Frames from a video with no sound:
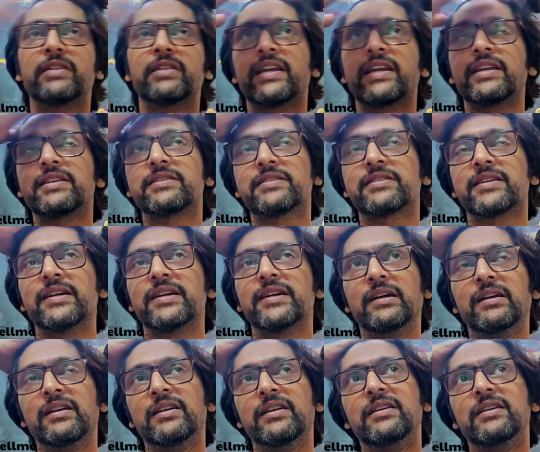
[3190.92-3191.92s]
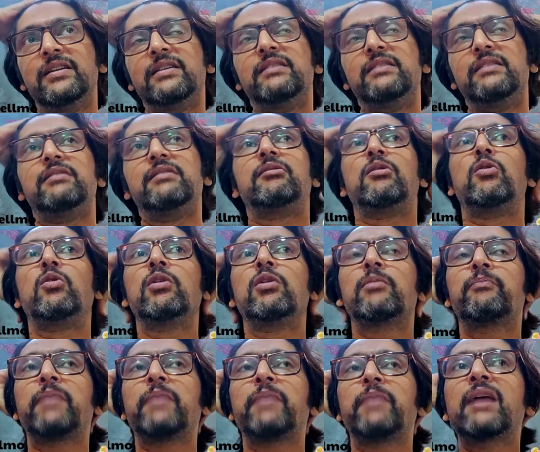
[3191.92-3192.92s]
there is a whole
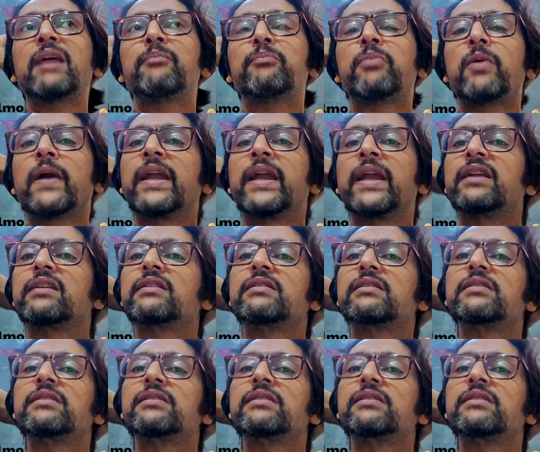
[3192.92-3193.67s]
pickup point